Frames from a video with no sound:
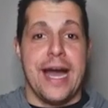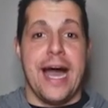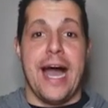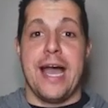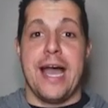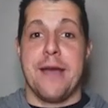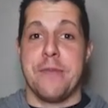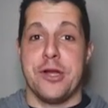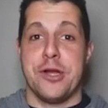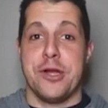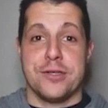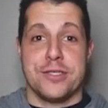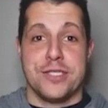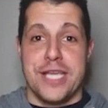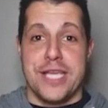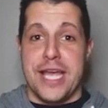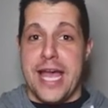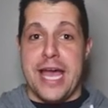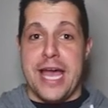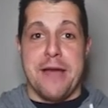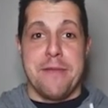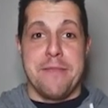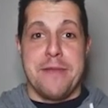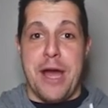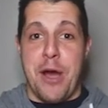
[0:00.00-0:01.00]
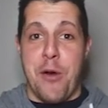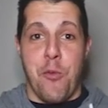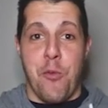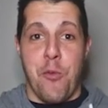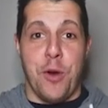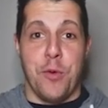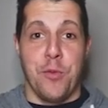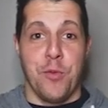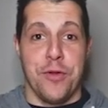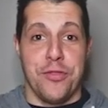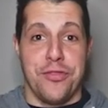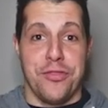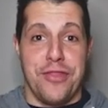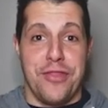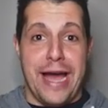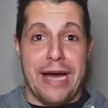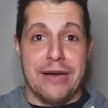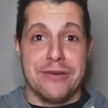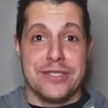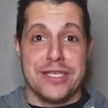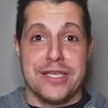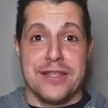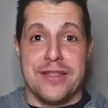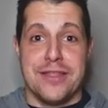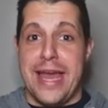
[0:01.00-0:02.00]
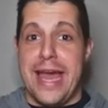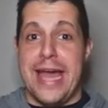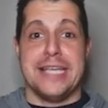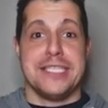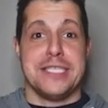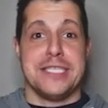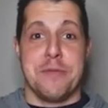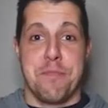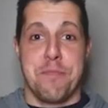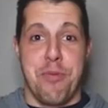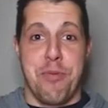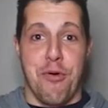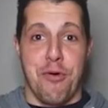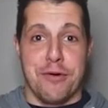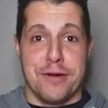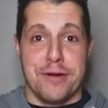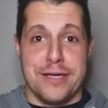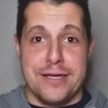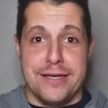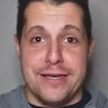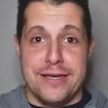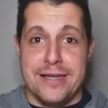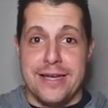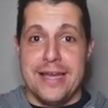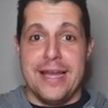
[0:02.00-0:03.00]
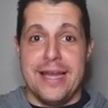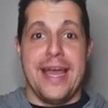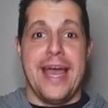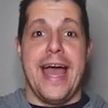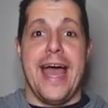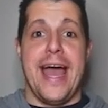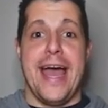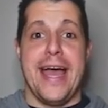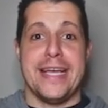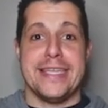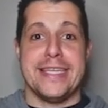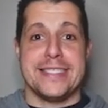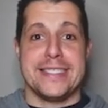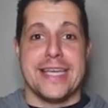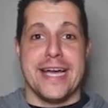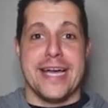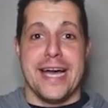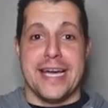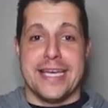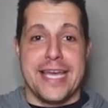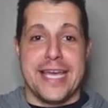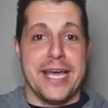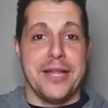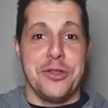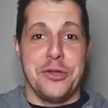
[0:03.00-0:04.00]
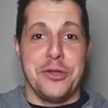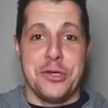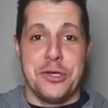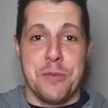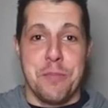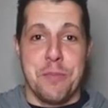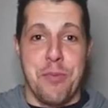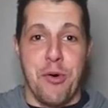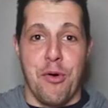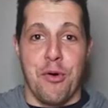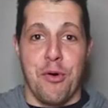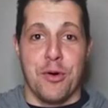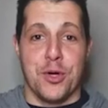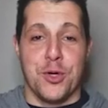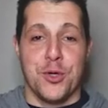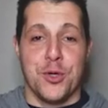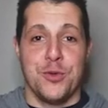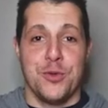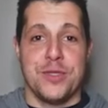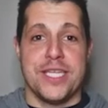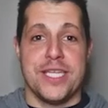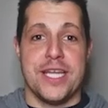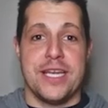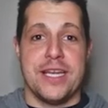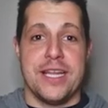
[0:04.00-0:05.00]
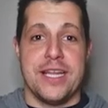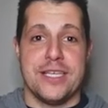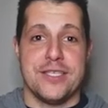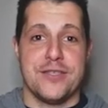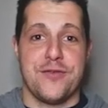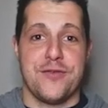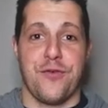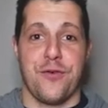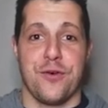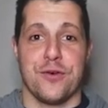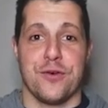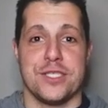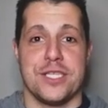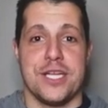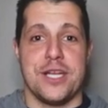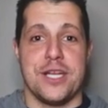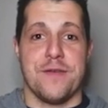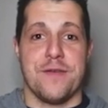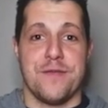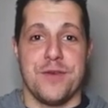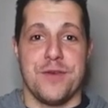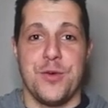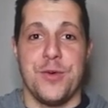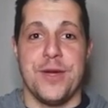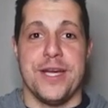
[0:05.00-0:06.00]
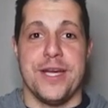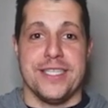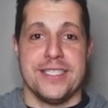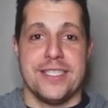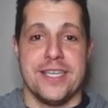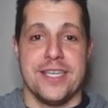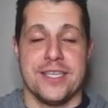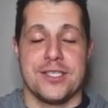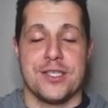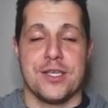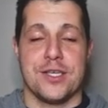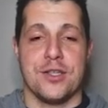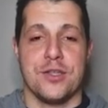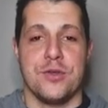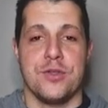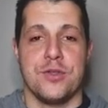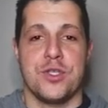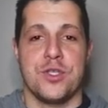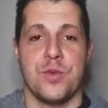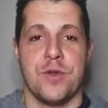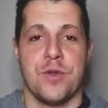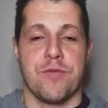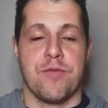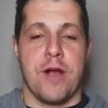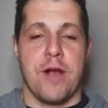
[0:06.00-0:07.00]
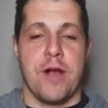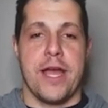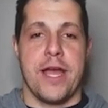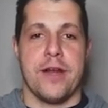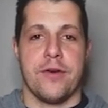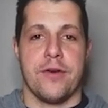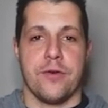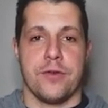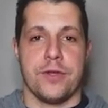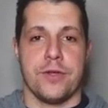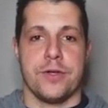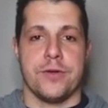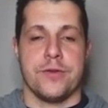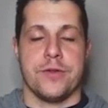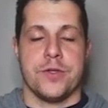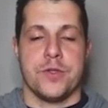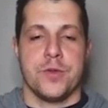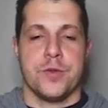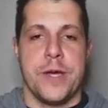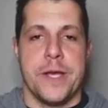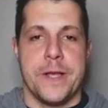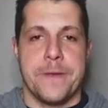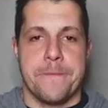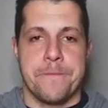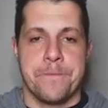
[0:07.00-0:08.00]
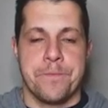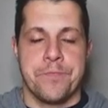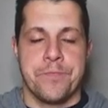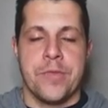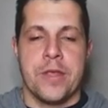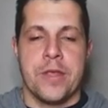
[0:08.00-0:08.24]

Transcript: I'm here to say I am not 1/1000th as important as Kalen Deboer, who did his first interview in Tuscaloosa with Ryan earlier this week.